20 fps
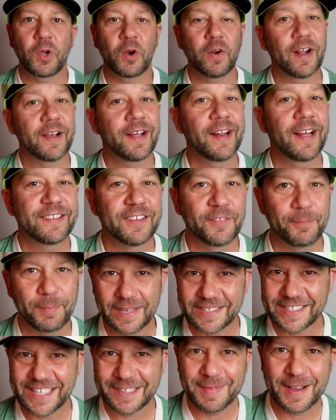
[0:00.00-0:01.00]
All right, I'm gonna have to
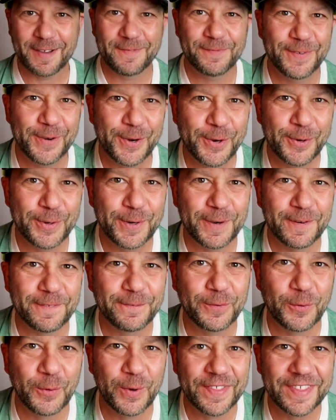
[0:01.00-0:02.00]
bust out my phone
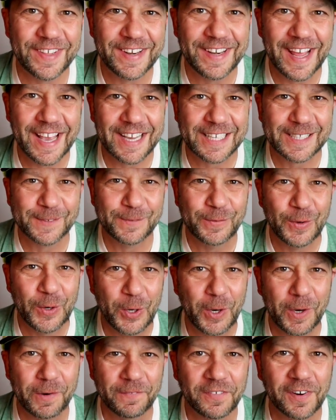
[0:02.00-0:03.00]
for the next
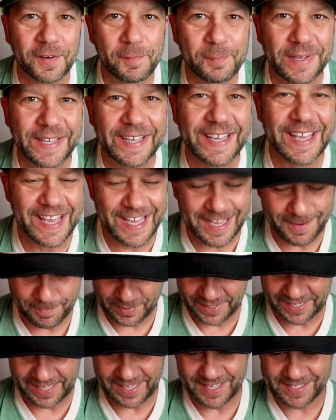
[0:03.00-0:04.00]
photo from Big E,
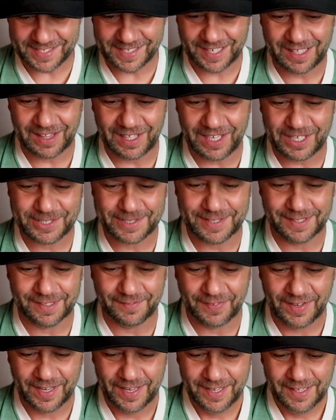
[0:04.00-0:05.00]
but it is a collection
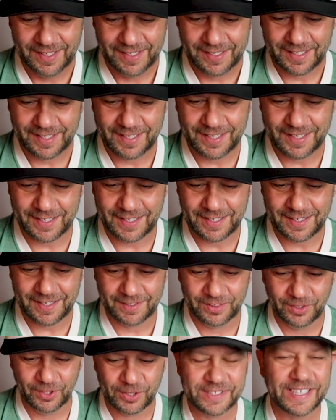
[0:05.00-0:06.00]
of,
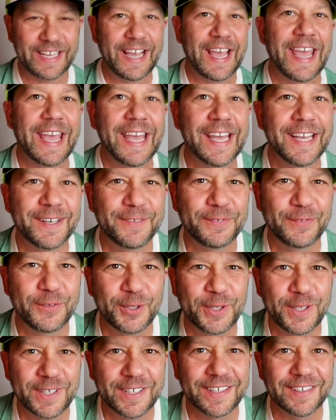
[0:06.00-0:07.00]
looks like a
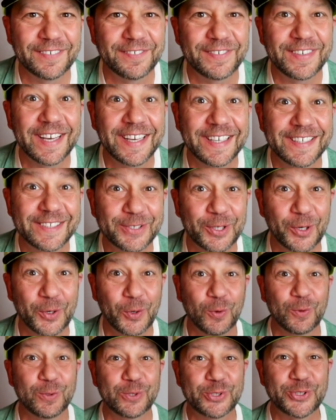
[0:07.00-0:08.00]
handful of nice
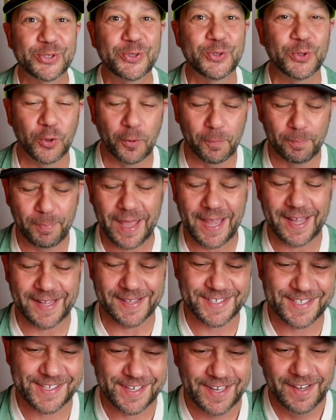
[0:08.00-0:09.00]
old school
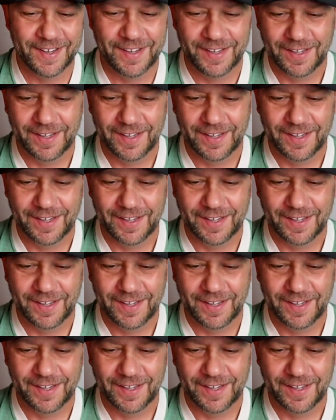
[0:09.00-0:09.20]
baits.